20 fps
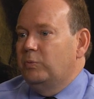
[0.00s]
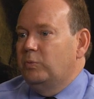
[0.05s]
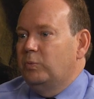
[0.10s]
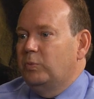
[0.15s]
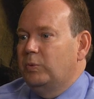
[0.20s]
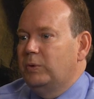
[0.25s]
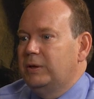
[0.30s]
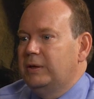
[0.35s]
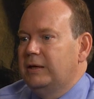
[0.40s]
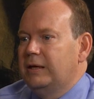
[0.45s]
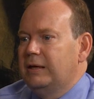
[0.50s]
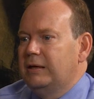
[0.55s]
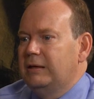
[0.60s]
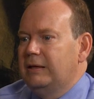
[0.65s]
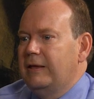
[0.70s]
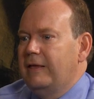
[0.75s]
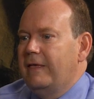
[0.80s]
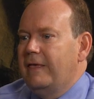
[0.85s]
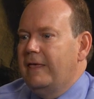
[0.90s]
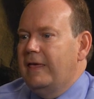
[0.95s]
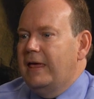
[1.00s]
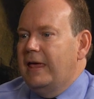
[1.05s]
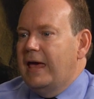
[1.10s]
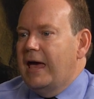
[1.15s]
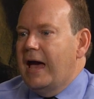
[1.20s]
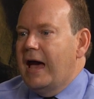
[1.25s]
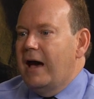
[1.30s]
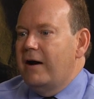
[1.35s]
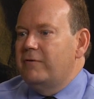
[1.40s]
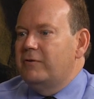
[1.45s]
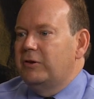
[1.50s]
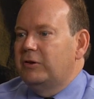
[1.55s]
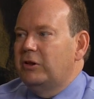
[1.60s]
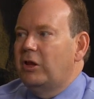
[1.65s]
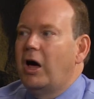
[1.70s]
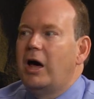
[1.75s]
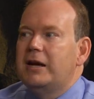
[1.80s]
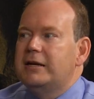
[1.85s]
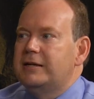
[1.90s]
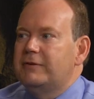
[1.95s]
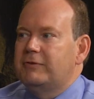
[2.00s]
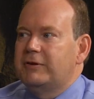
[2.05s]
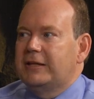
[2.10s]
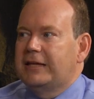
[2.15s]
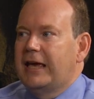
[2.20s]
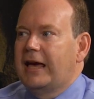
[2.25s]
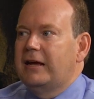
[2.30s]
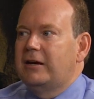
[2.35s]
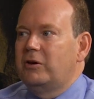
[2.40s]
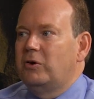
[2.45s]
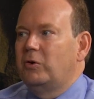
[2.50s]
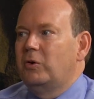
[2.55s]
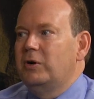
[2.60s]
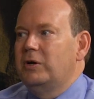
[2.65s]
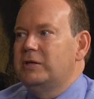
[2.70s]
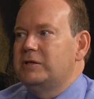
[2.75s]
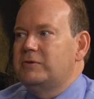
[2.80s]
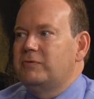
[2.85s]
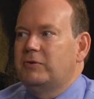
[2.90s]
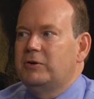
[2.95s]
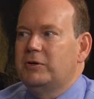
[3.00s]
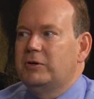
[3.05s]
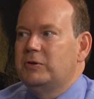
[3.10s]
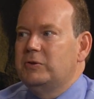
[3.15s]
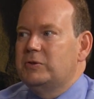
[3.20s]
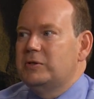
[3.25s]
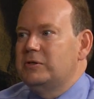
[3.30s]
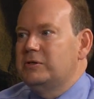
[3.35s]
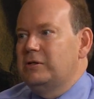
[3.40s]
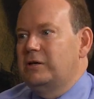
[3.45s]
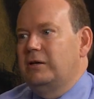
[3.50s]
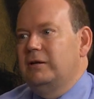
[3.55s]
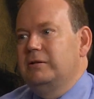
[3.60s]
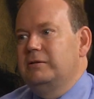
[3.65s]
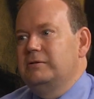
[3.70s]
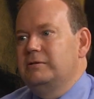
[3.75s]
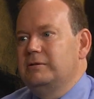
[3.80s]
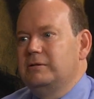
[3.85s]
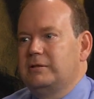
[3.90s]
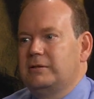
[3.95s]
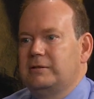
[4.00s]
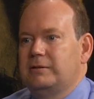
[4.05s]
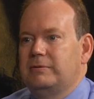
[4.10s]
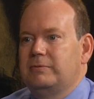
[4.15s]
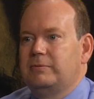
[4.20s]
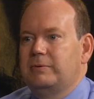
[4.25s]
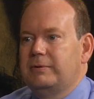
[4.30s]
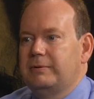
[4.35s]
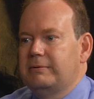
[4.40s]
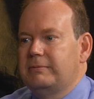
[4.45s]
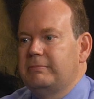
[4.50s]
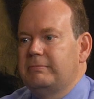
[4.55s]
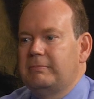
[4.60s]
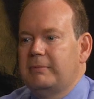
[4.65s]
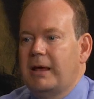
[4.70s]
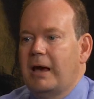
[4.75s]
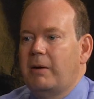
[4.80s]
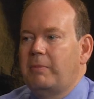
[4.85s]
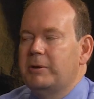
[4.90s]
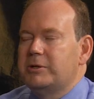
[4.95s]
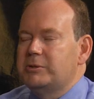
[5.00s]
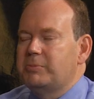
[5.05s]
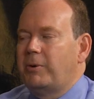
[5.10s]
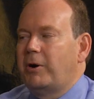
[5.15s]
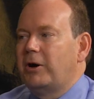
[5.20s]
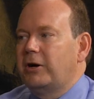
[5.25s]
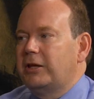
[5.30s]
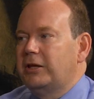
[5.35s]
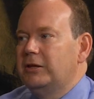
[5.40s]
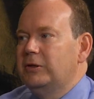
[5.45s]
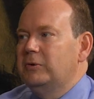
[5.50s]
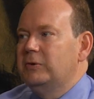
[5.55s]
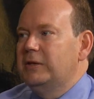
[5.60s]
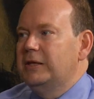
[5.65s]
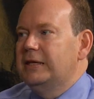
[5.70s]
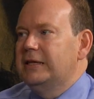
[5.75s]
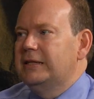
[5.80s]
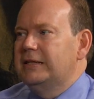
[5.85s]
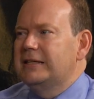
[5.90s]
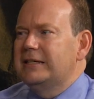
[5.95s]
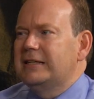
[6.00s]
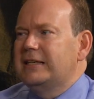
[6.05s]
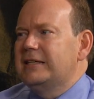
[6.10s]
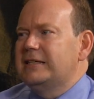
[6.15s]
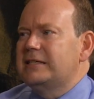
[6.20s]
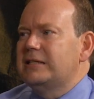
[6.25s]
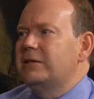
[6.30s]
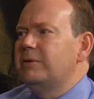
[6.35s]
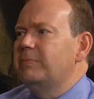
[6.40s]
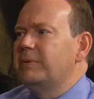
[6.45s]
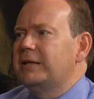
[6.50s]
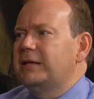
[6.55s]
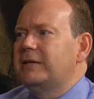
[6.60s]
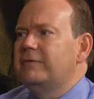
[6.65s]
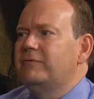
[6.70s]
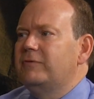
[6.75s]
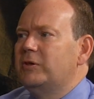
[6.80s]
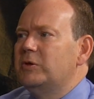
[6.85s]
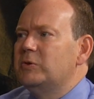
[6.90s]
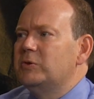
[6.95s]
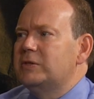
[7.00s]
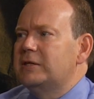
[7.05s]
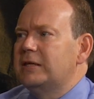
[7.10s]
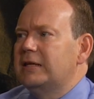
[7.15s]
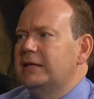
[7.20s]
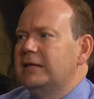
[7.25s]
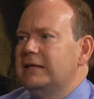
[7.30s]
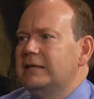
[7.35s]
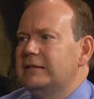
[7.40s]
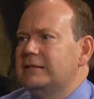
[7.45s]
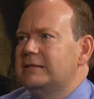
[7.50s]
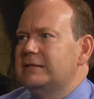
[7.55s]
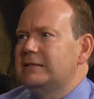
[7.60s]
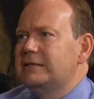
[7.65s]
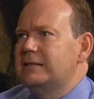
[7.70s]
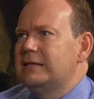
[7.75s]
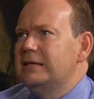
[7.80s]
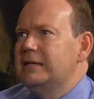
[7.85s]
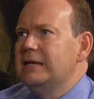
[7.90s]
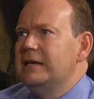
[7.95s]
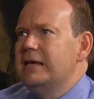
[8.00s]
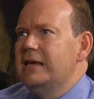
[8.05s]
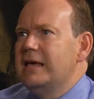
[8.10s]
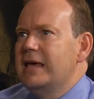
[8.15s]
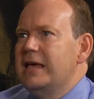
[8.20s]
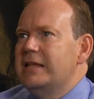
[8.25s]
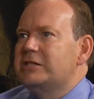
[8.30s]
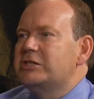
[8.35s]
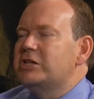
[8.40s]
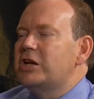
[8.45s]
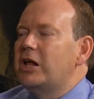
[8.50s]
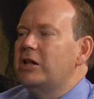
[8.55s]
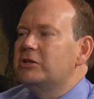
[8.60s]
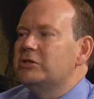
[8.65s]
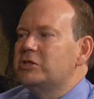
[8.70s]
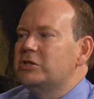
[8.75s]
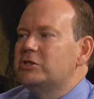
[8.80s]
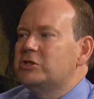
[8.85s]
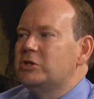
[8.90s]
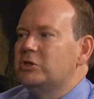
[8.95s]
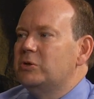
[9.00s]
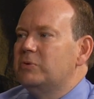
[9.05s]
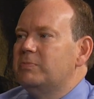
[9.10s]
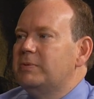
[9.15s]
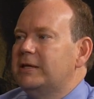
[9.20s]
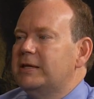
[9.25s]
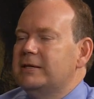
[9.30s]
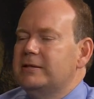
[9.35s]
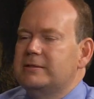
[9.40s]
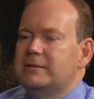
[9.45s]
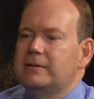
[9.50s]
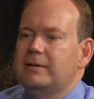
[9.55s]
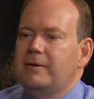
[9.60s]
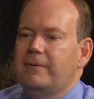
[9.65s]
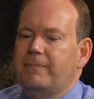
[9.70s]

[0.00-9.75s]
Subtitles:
We have a lot of different categories for uses on just how much parking you need, and it gets a little bit confusing, and it's challenging too because